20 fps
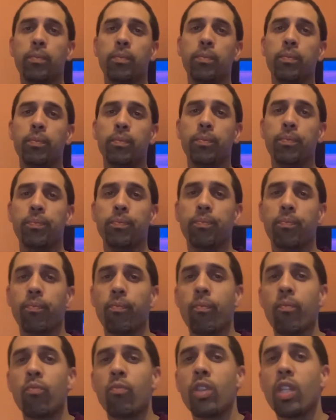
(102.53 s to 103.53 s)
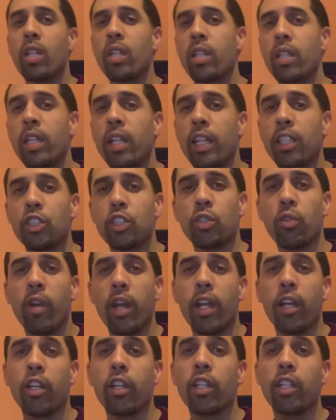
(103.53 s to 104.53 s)
The next
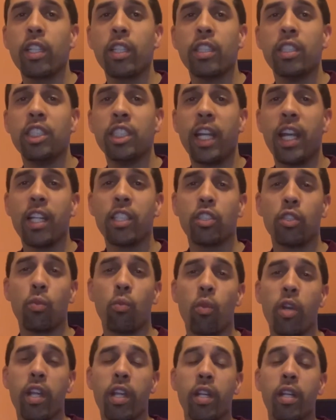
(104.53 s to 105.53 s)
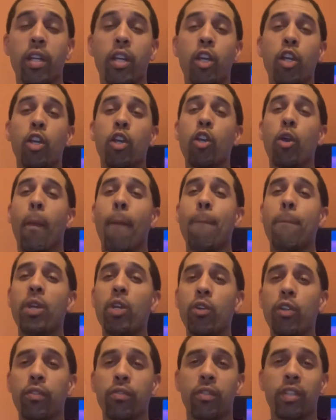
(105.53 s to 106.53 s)
track, Jazz and Rain,
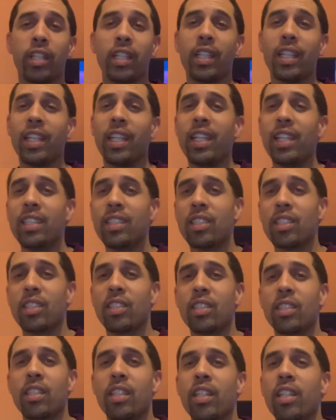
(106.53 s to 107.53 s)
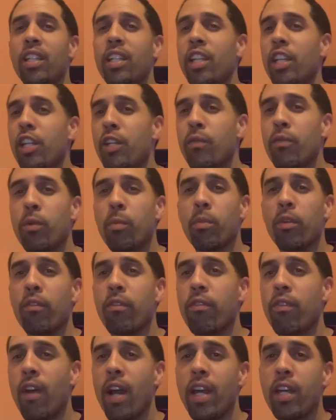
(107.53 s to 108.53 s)
beautifully eases in from the
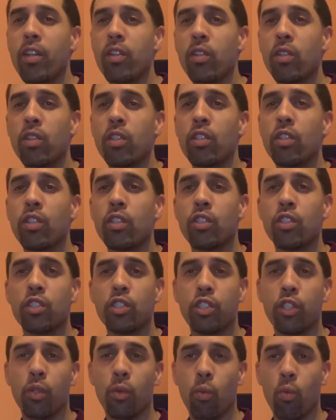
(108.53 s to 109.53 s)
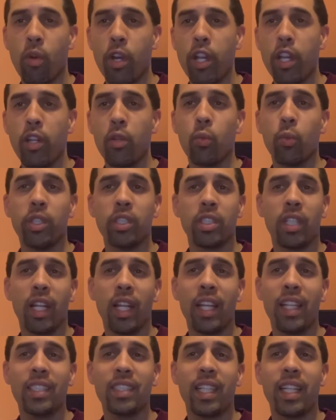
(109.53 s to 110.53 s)
vinyl to rain, which
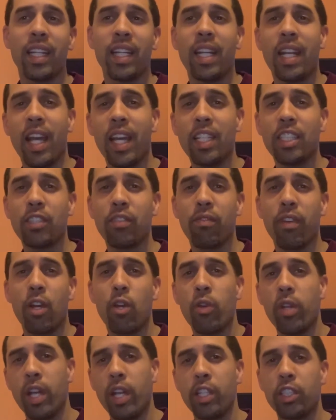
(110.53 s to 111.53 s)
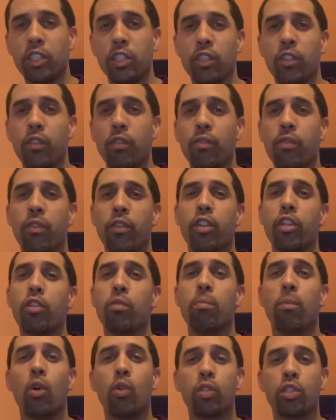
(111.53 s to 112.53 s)
lays a nice foundation for the
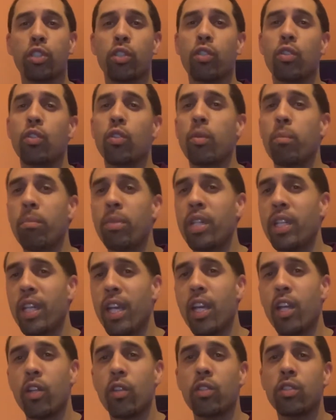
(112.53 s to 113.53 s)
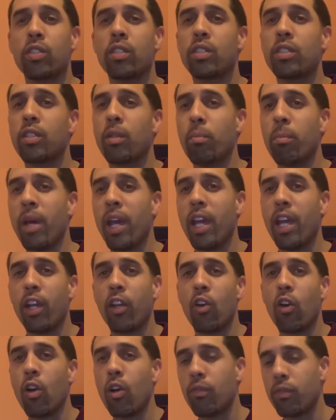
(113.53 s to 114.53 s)
emotional pianos to
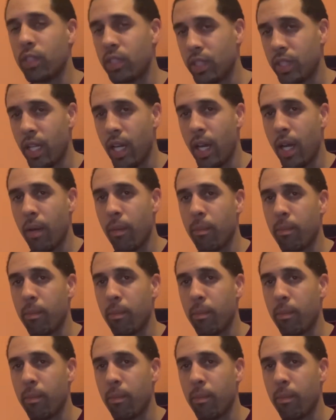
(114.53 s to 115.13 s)
bang off the top.